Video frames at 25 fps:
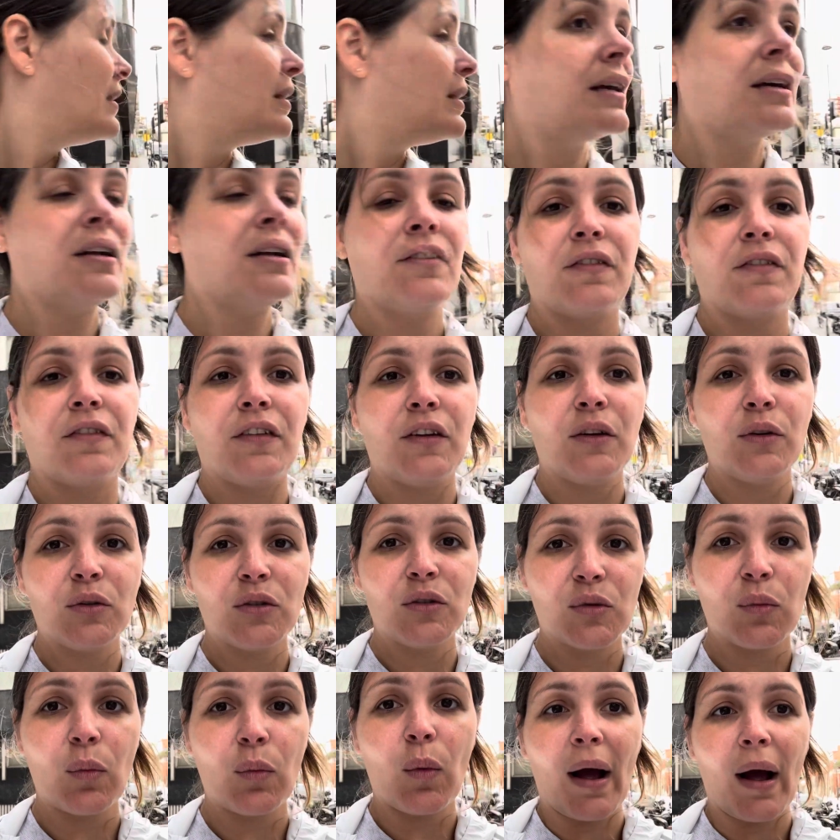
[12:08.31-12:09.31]

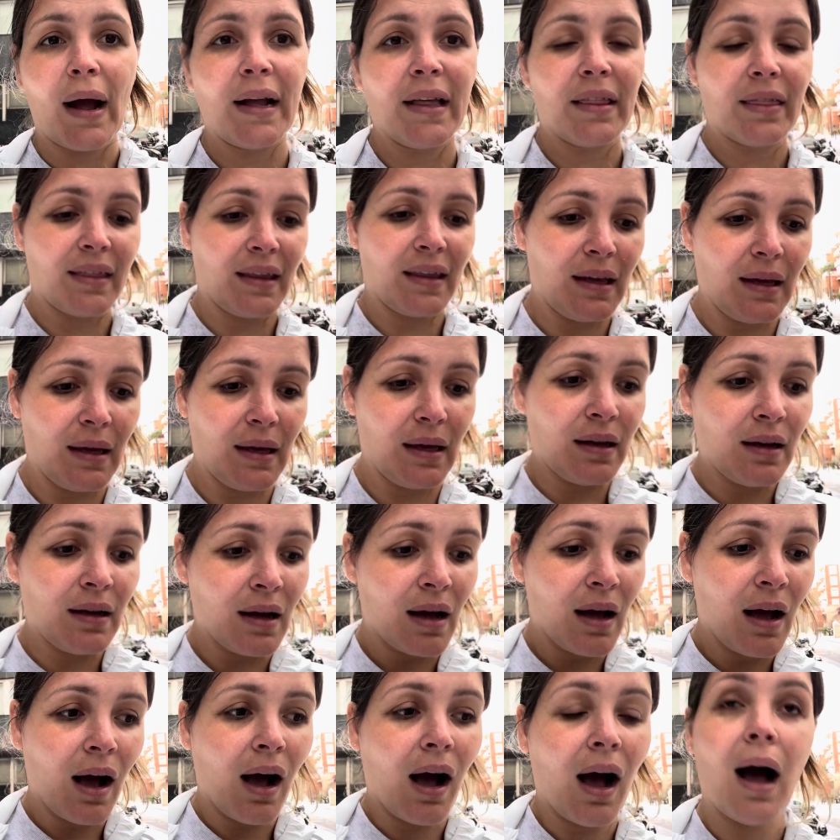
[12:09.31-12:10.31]
confused why the
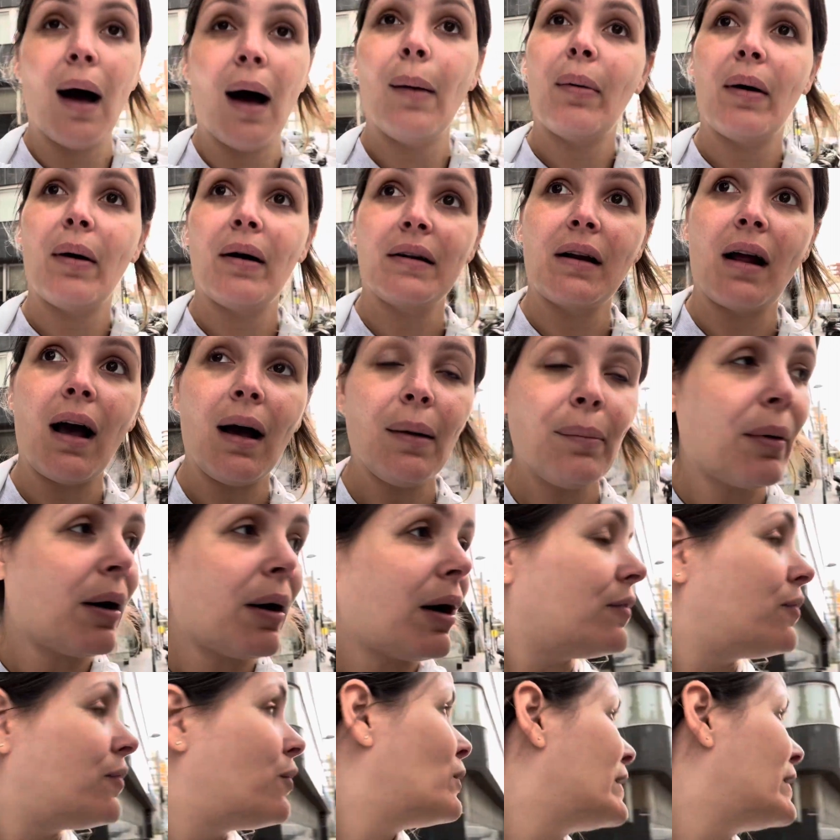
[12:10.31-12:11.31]
hop on hop
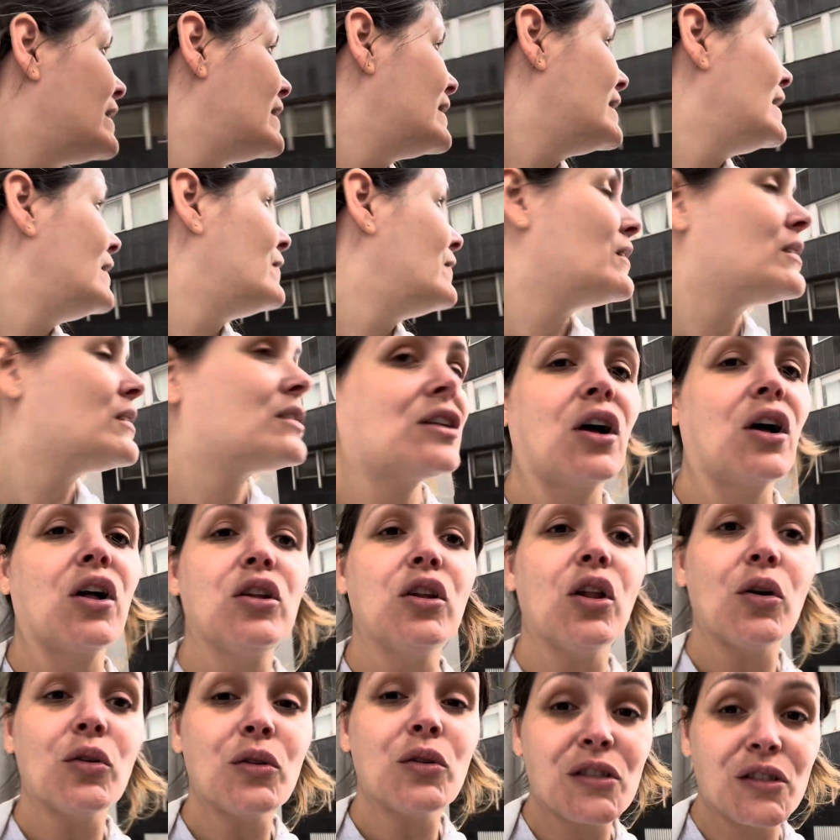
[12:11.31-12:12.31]
off wouldn't leave us
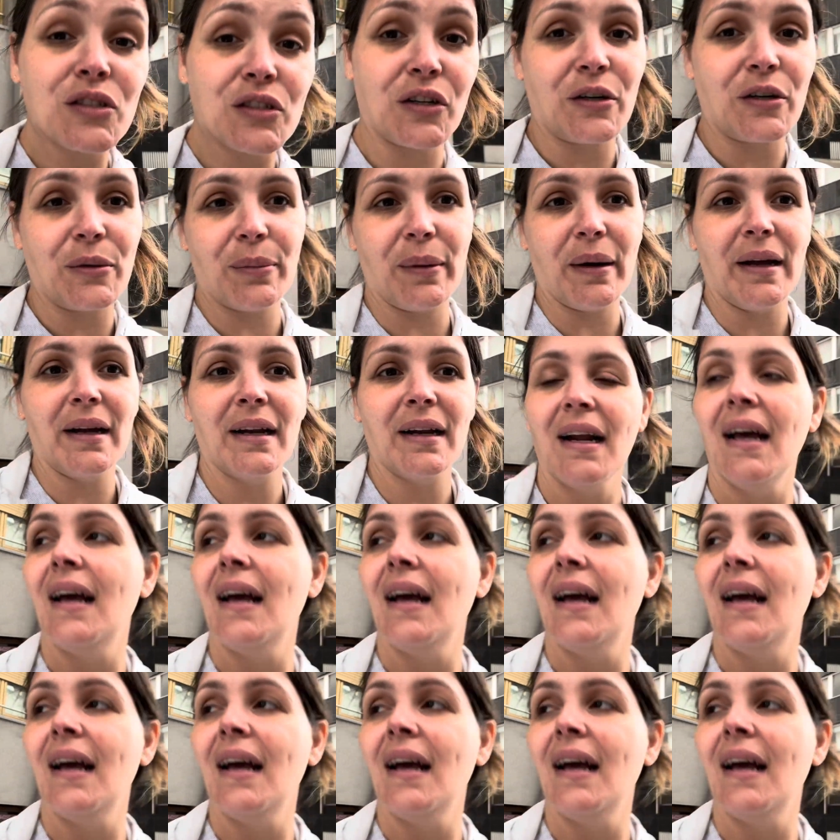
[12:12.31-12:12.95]
closer, but